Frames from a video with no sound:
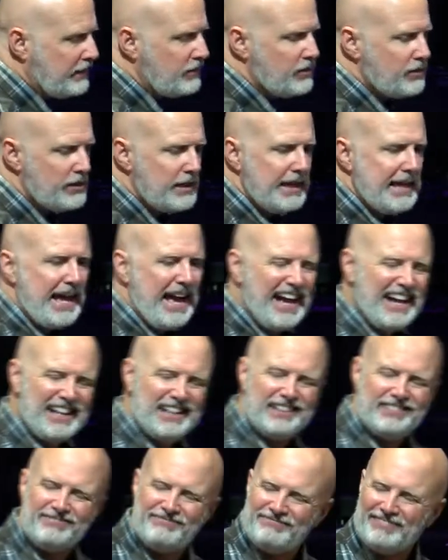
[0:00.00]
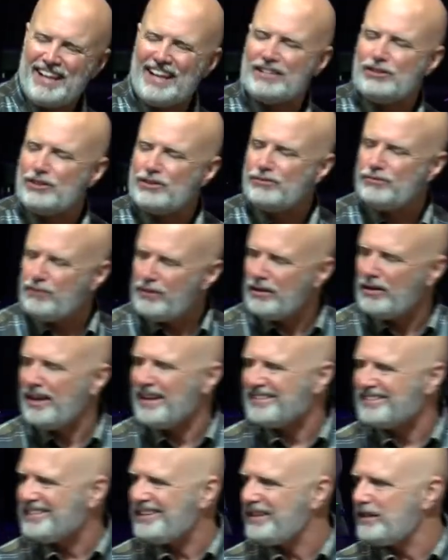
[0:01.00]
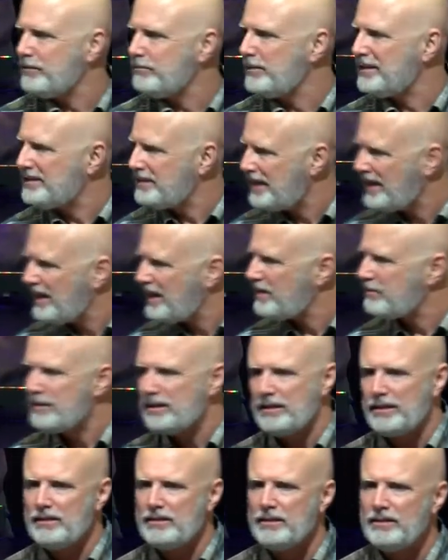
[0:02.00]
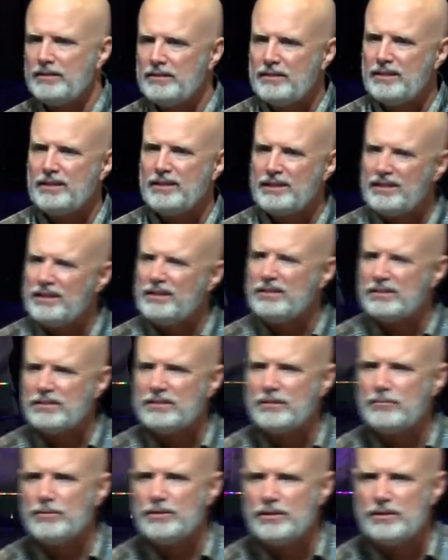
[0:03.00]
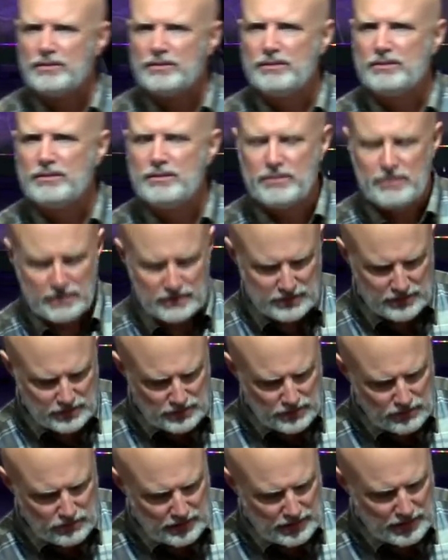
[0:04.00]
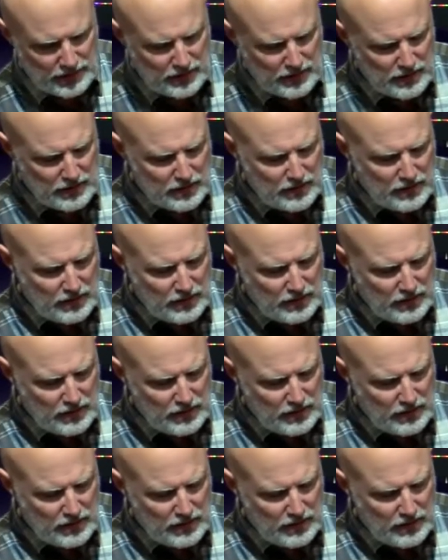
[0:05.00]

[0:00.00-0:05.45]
I just, I, I just feel like taking my time and, and, and, digging into some of this. Is this, is this okay?